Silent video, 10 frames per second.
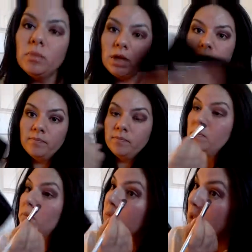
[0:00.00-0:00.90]
plum
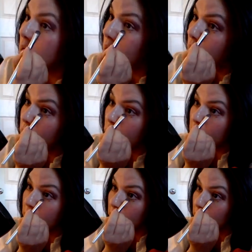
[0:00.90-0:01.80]

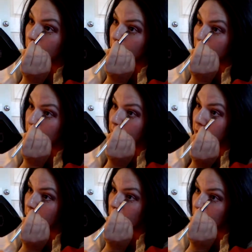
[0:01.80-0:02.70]
and line
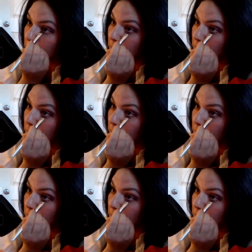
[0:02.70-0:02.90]
the